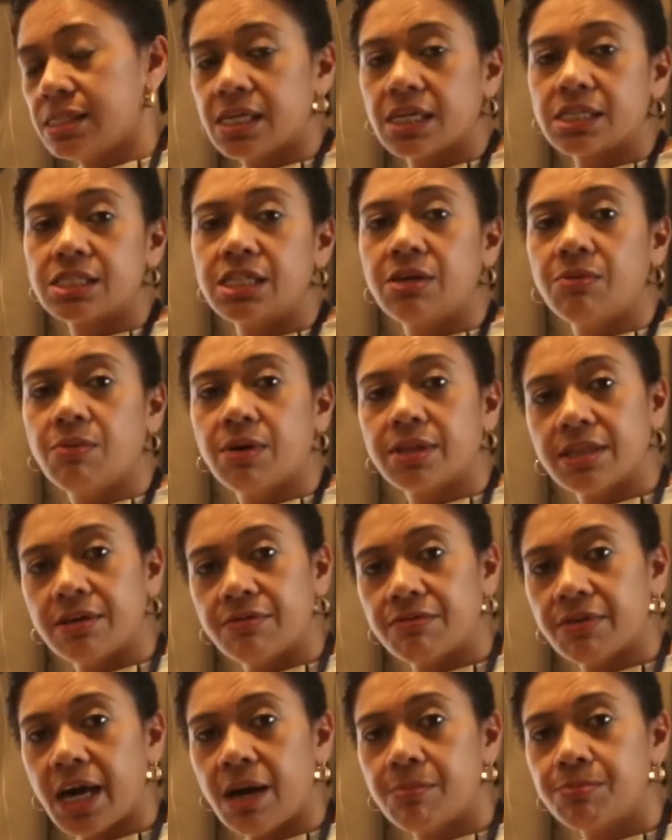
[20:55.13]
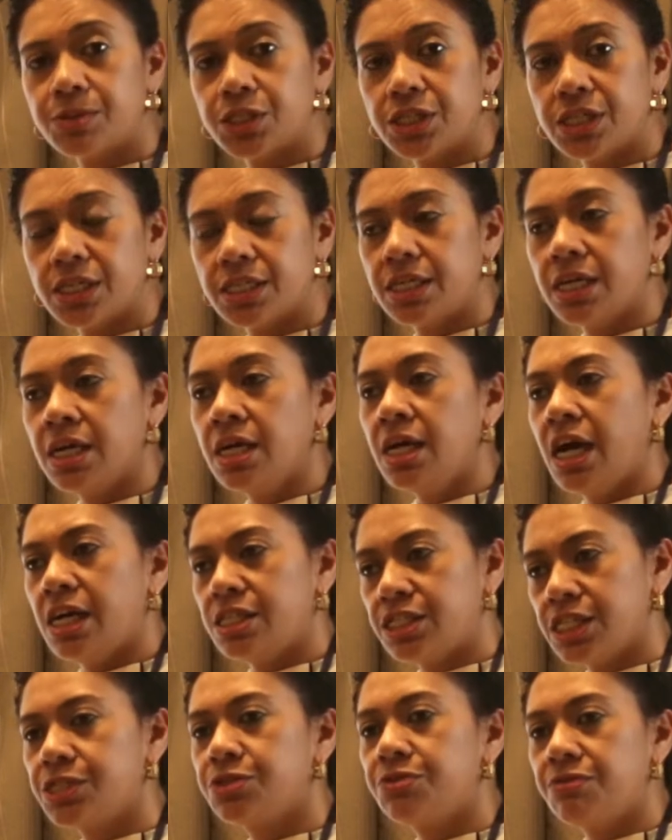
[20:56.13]
is actually what they've captured,
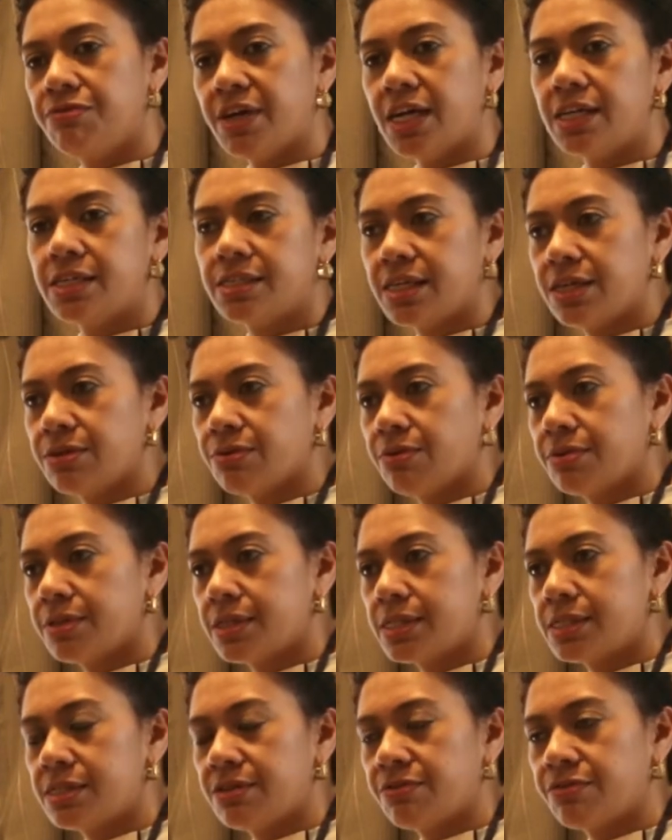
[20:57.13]
and just to validate all this